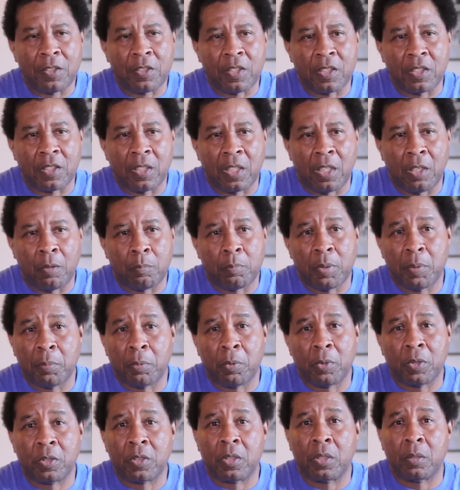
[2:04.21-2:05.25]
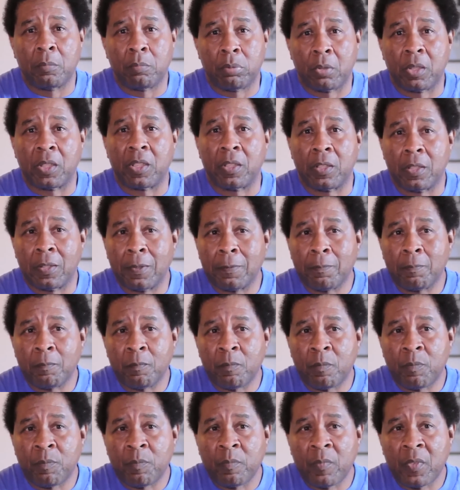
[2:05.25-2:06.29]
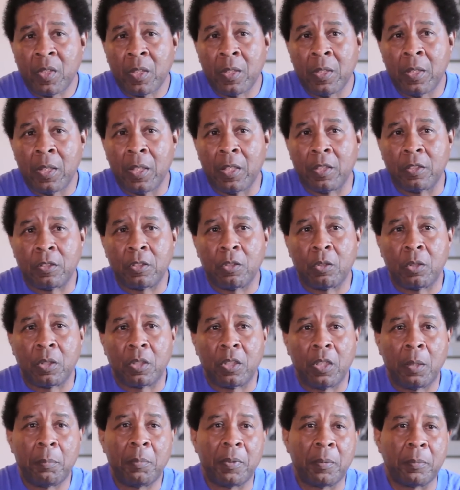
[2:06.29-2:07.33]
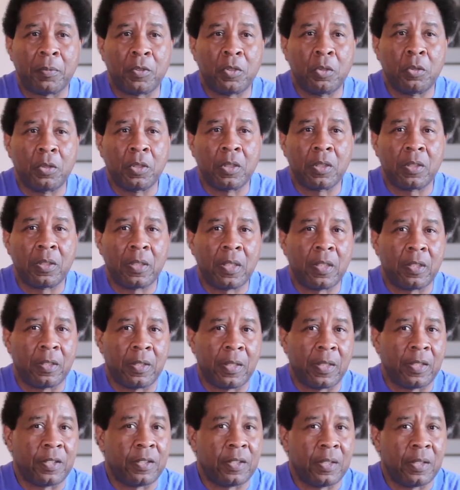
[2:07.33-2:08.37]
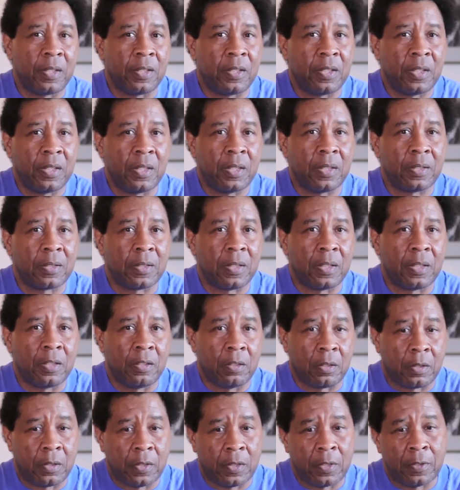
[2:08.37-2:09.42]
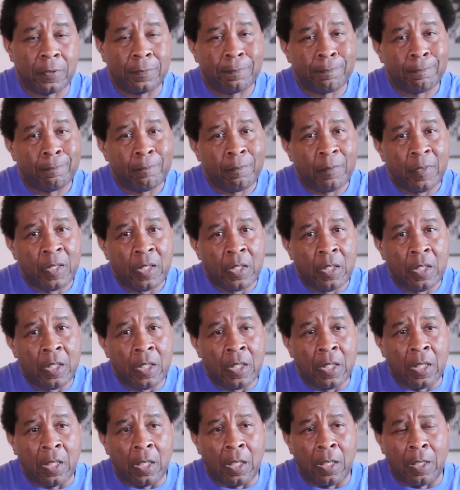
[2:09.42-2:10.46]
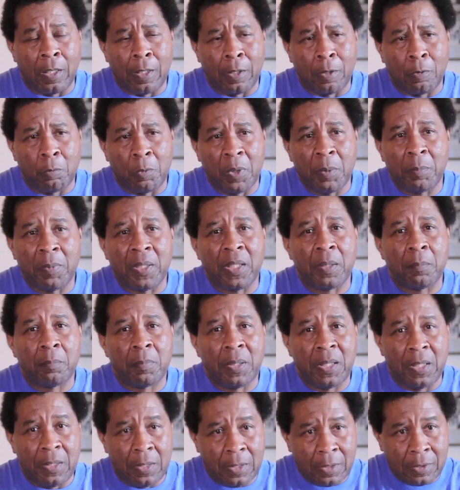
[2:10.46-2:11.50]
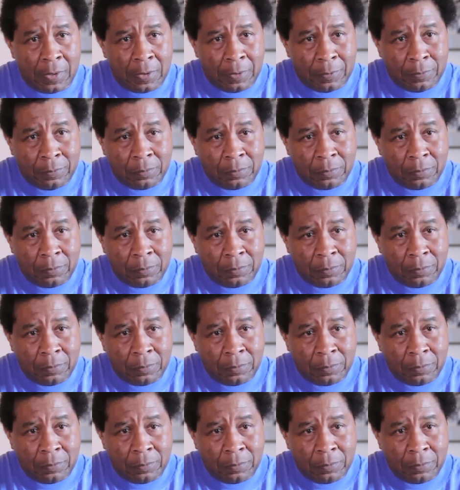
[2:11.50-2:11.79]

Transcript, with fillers: this law, people were still breaking it. And so the government, two years later, 1810, said, look here, uh, we mean business.